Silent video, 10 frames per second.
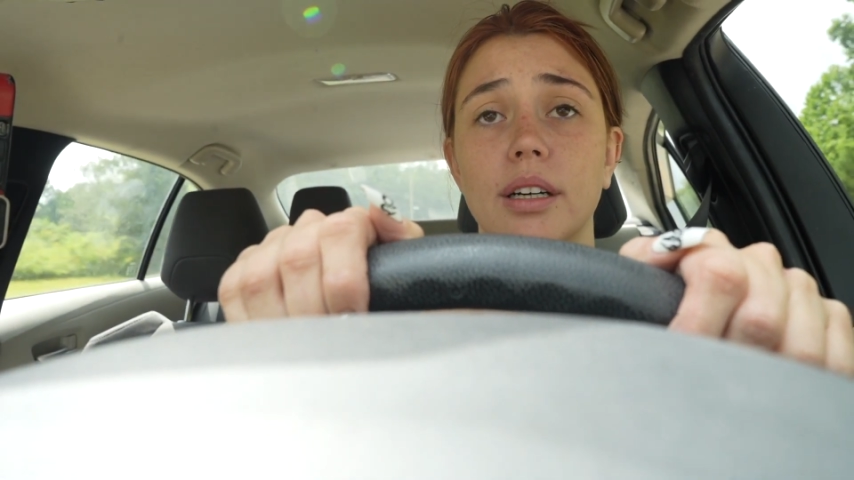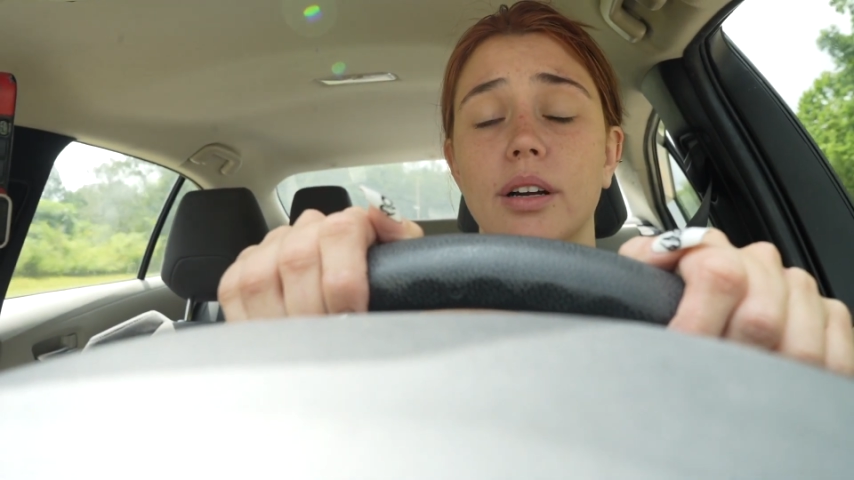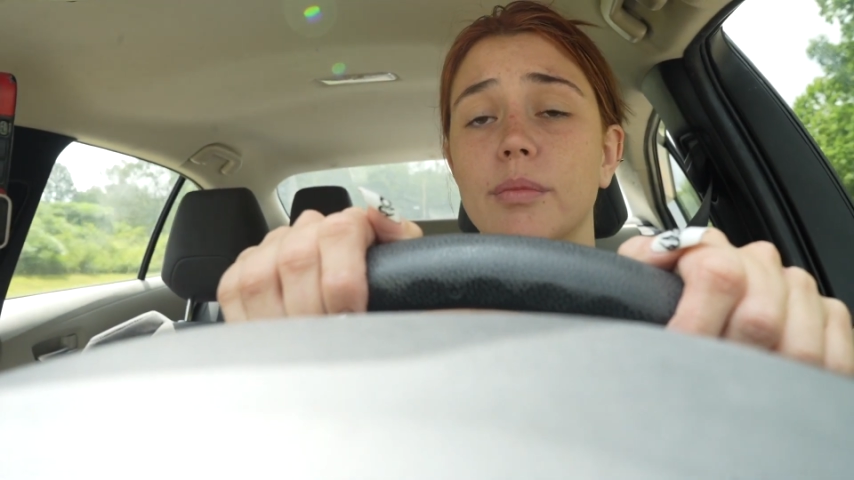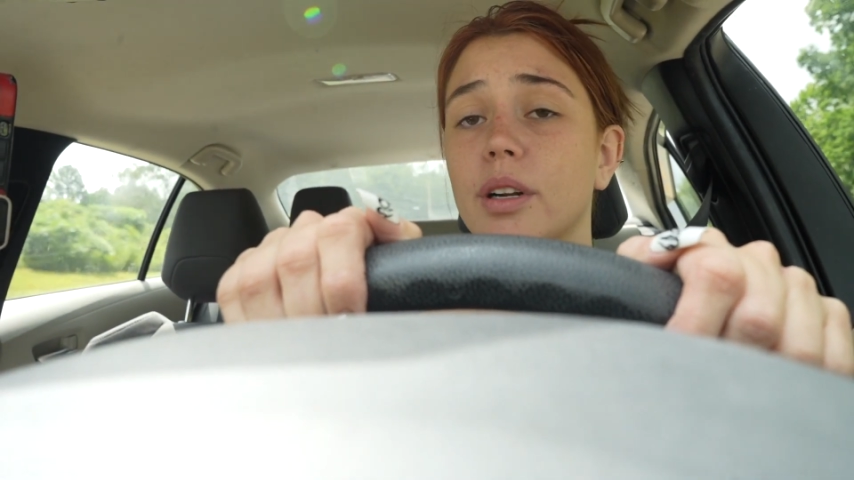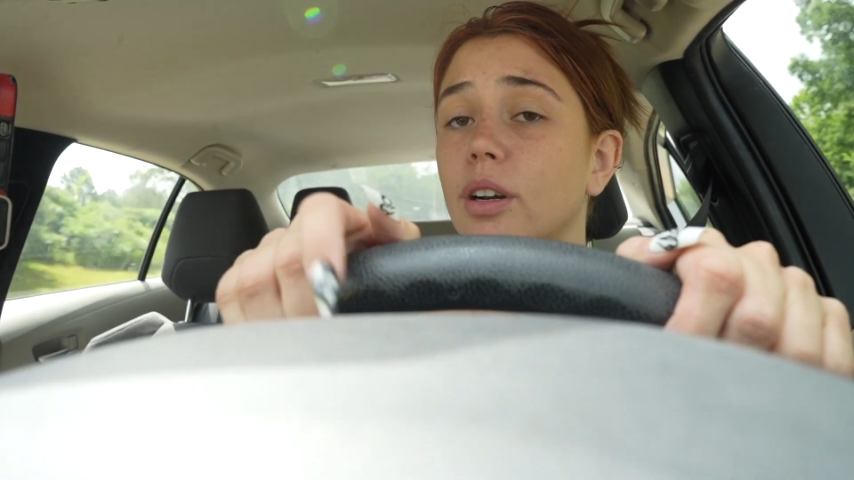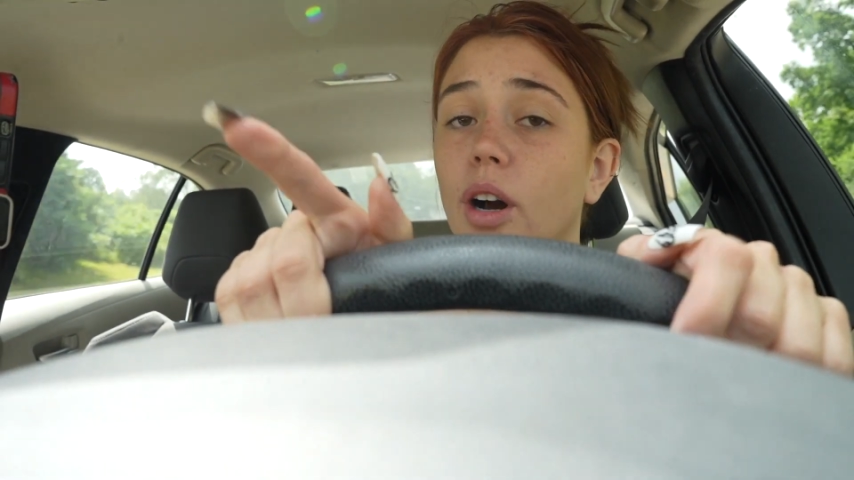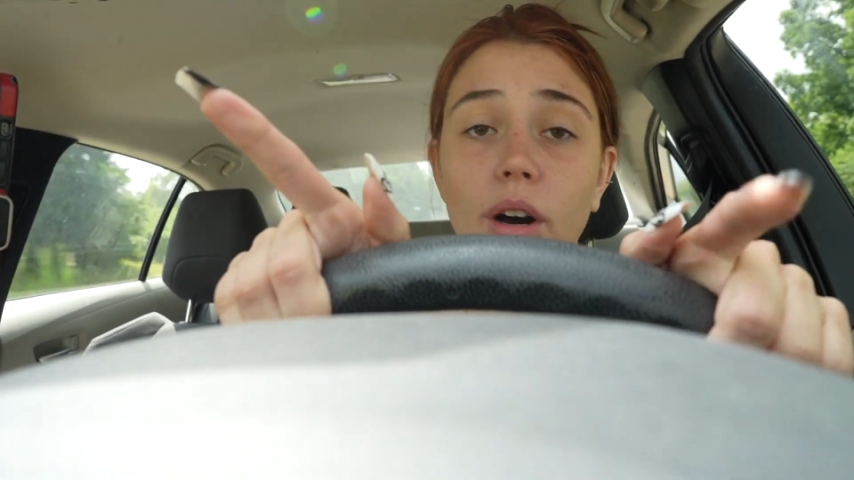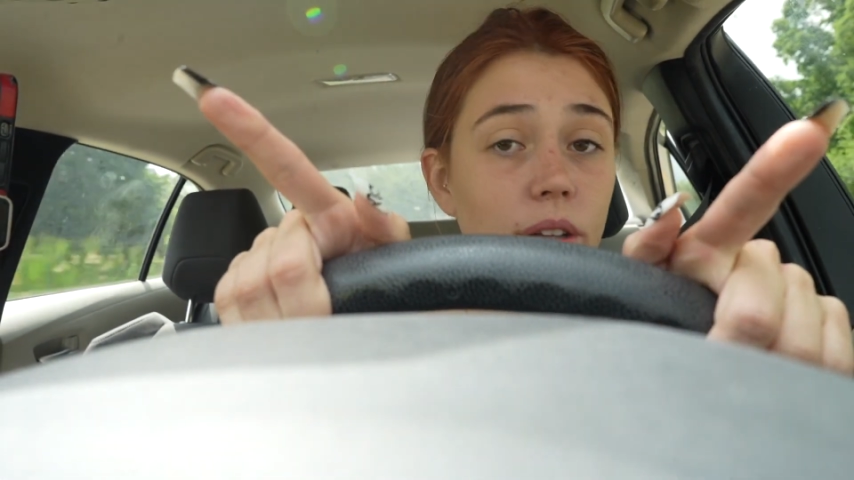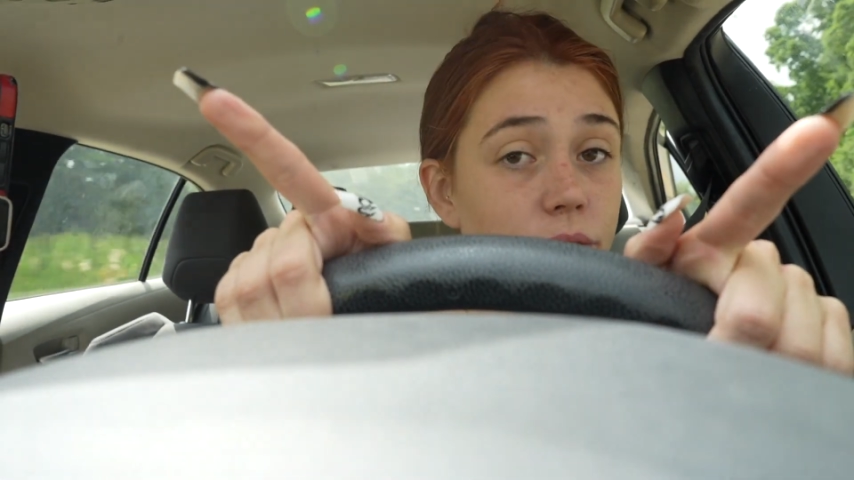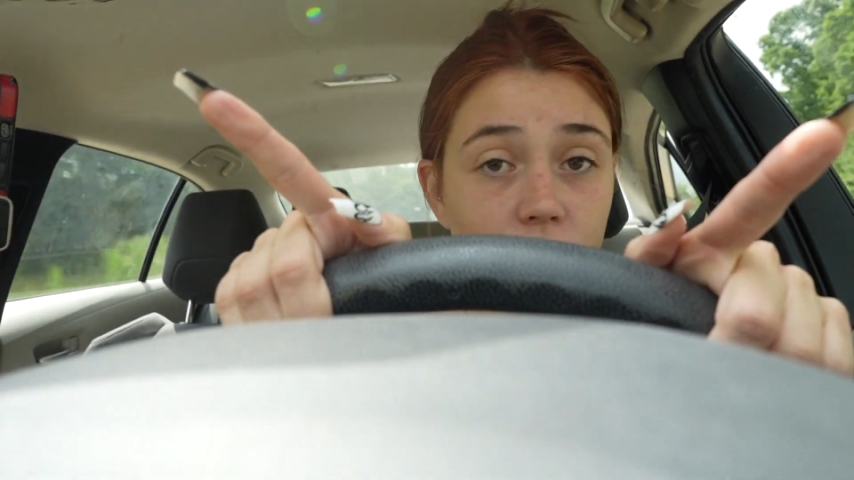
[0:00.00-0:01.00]
or I'm gonna
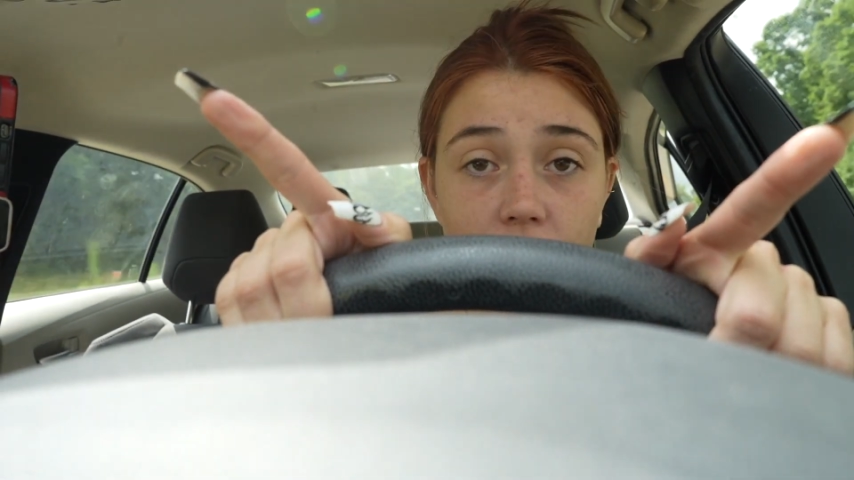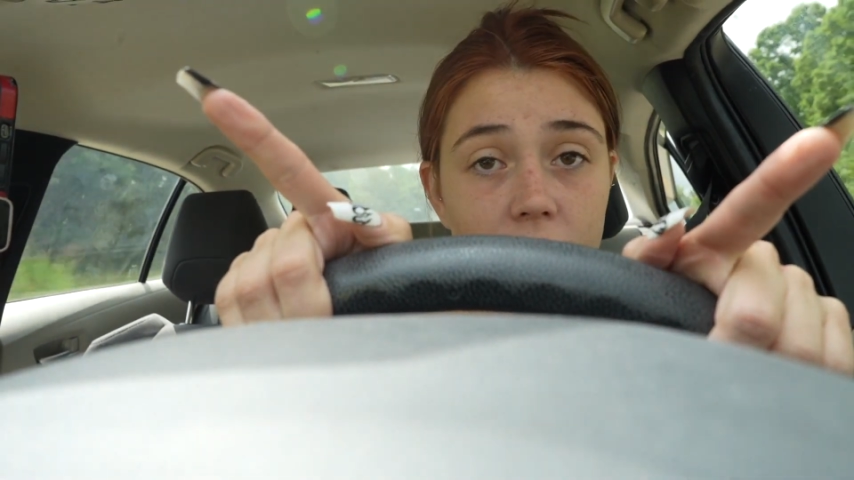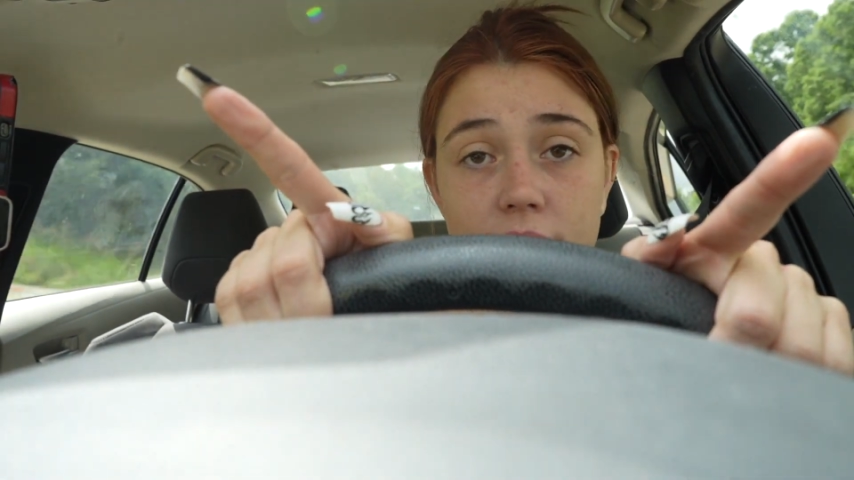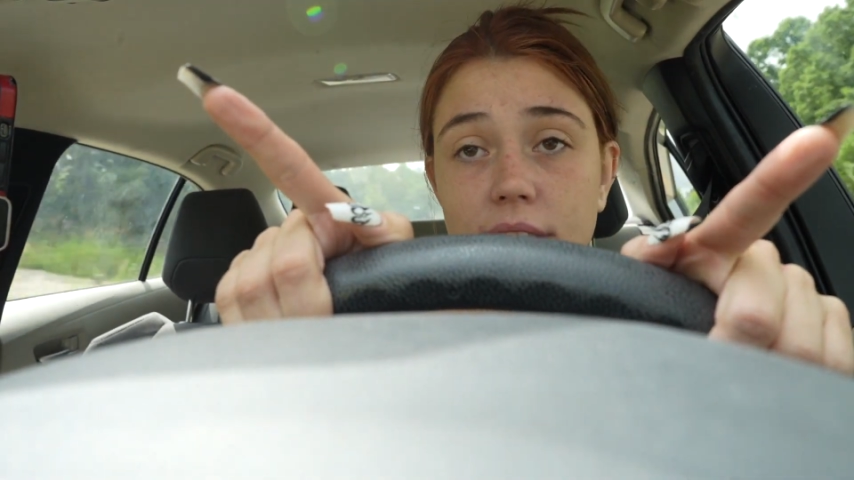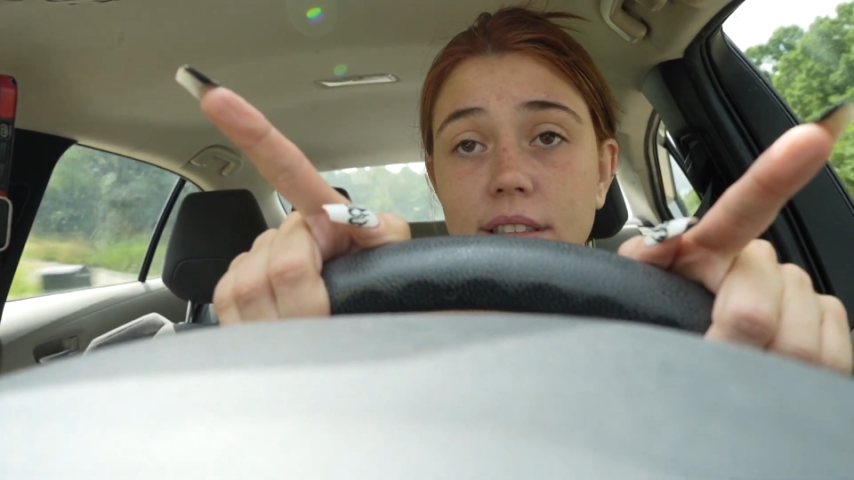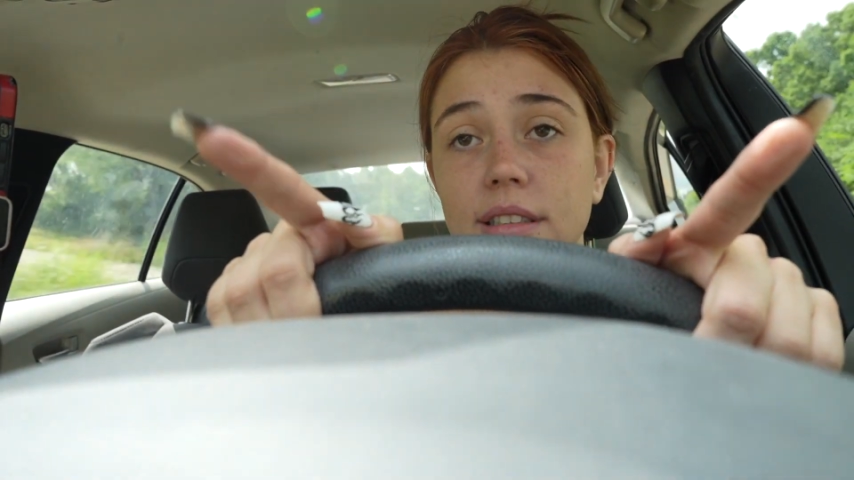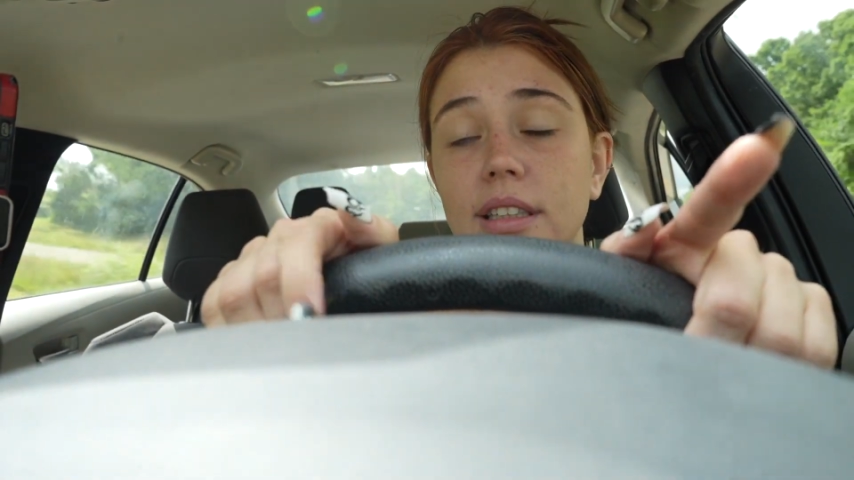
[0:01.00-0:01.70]
call a friend,